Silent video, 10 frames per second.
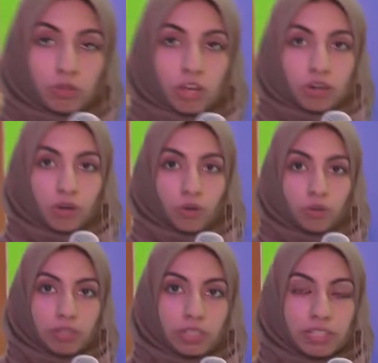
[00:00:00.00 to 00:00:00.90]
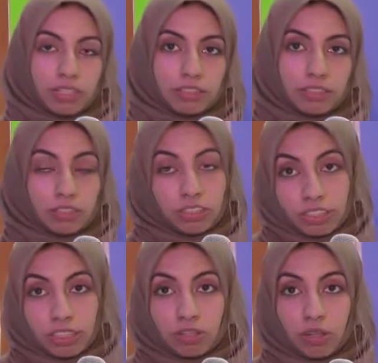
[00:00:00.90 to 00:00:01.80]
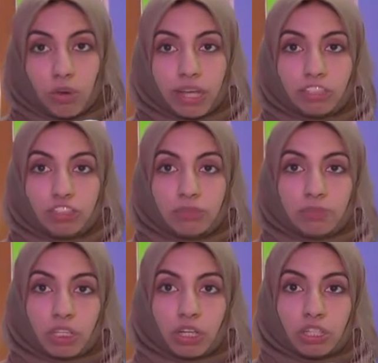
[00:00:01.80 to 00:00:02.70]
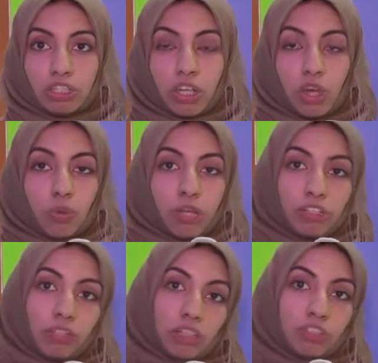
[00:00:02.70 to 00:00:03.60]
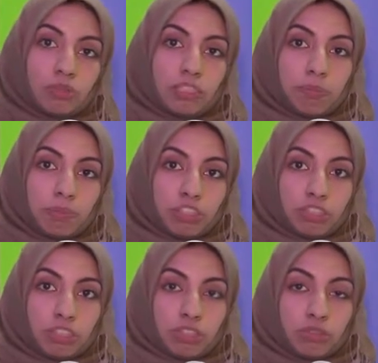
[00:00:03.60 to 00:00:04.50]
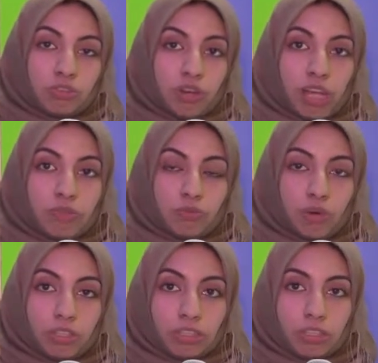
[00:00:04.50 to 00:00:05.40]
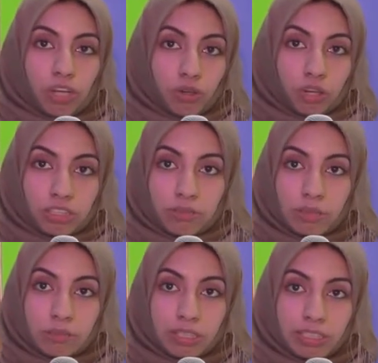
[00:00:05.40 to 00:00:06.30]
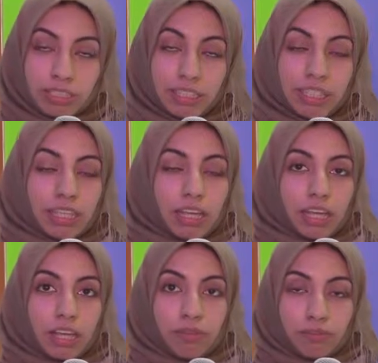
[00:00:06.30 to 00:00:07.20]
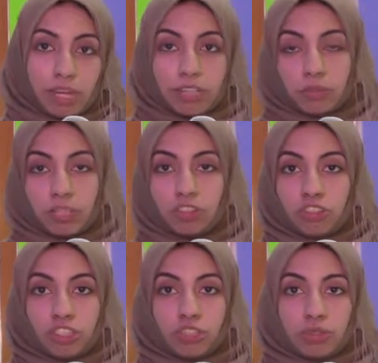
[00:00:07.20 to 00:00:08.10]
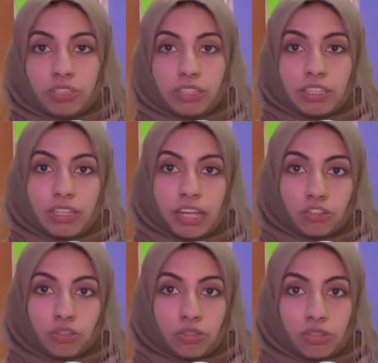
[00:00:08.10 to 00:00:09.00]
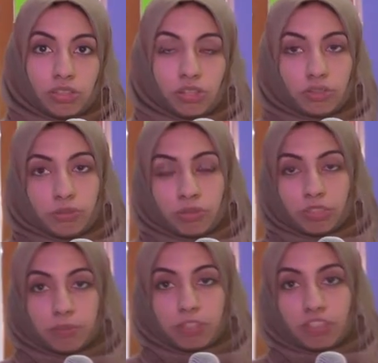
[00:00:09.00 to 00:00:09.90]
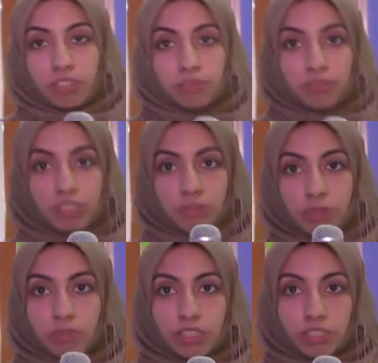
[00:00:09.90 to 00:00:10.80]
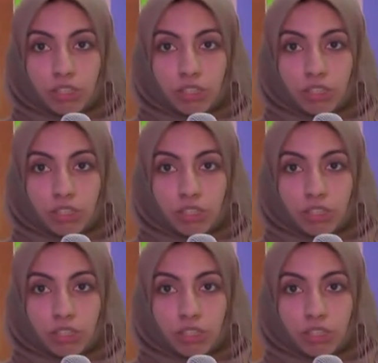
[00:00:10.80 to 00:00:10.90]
to RO is considered low energy because we are not using pressure to drive water across a membrane. In fact, we are just using the natural osmotic pressure difference between the